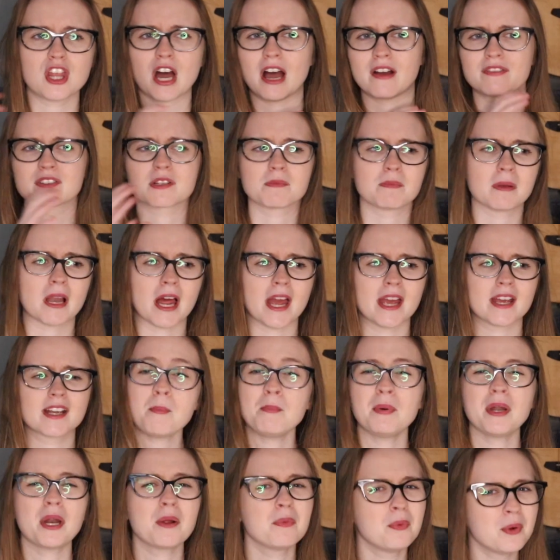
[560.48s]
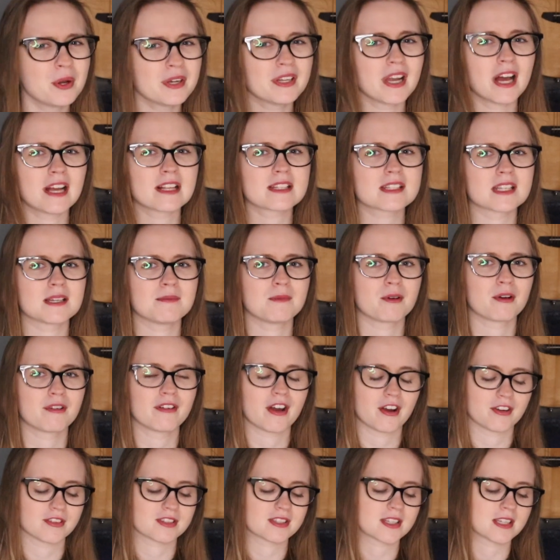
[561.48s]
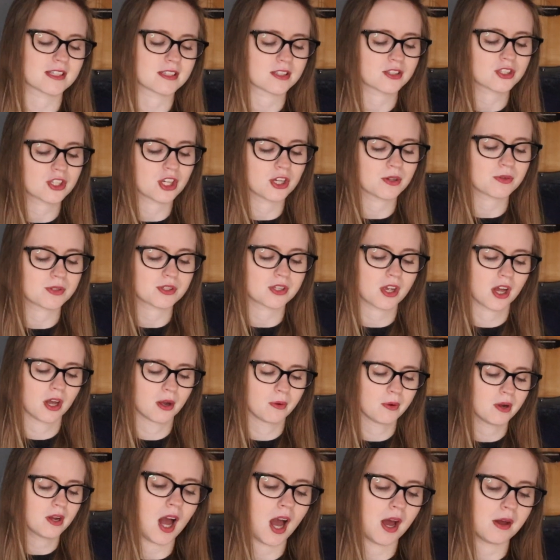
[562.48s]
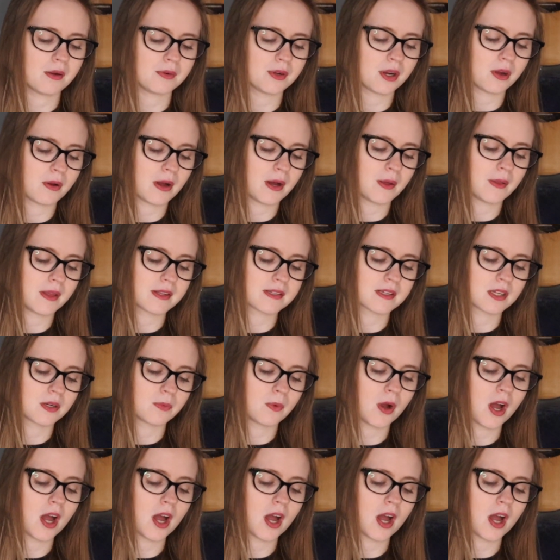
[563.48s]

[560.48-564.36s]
that have to play. But I would like to see more of her in season 2, so I don't know how that's gonna